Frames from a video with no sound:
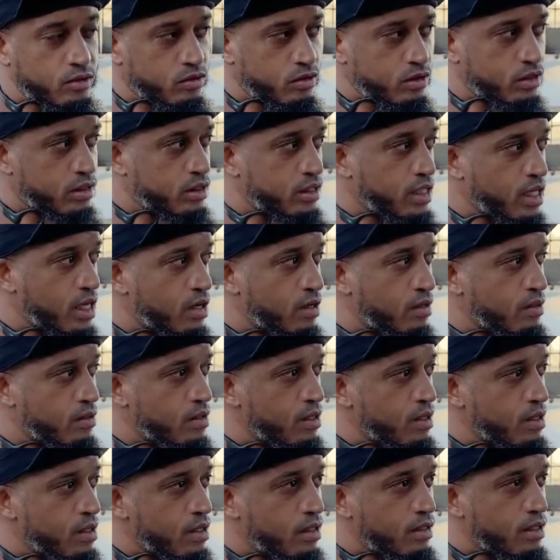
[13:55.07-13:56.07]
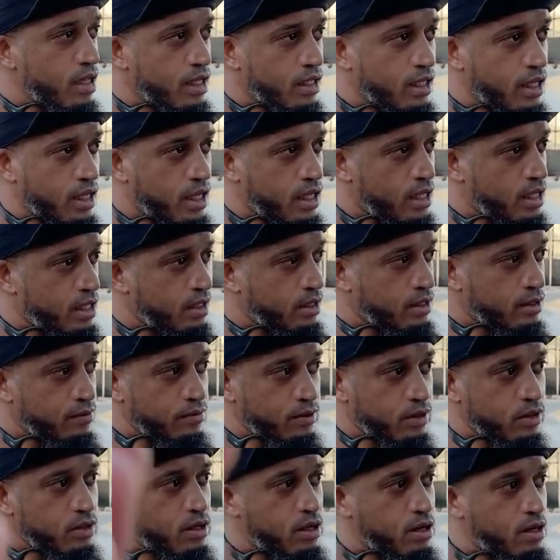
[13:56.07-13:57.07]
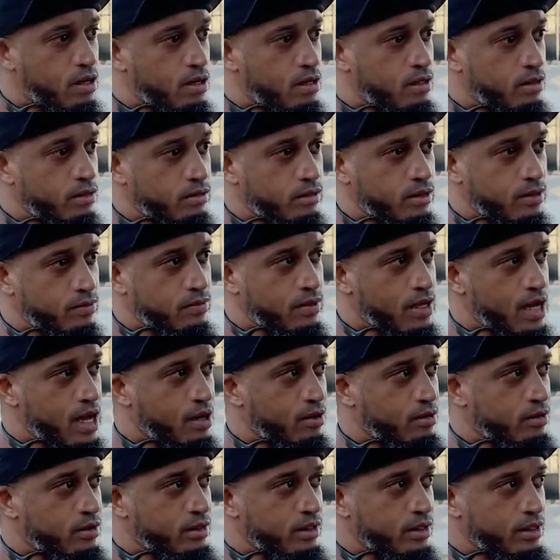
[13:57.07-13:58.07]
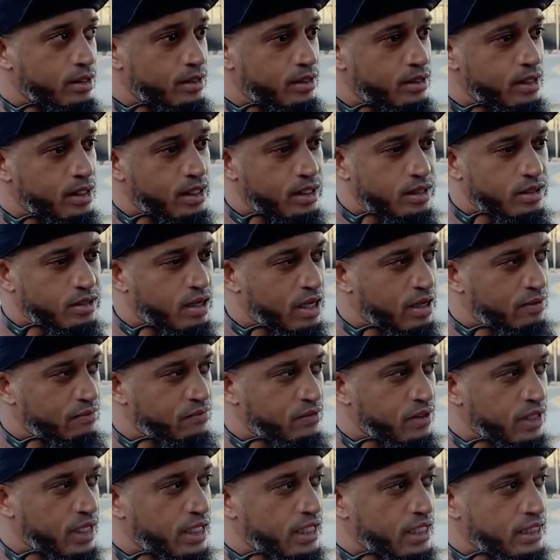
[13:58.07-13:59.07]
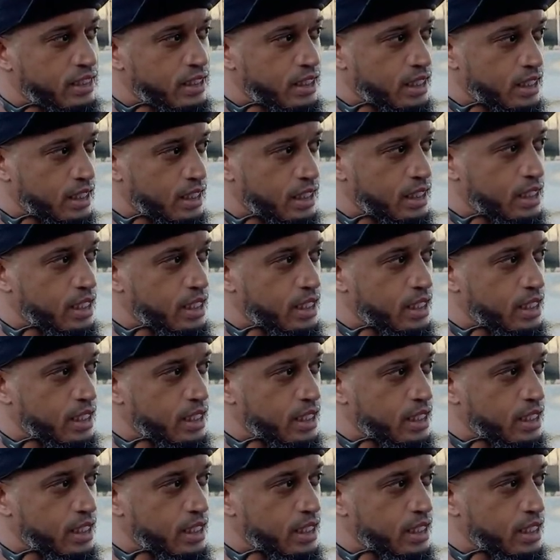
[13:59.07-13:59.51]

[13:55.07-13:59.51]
You can tell that they different cars, different houses. So I feel like it's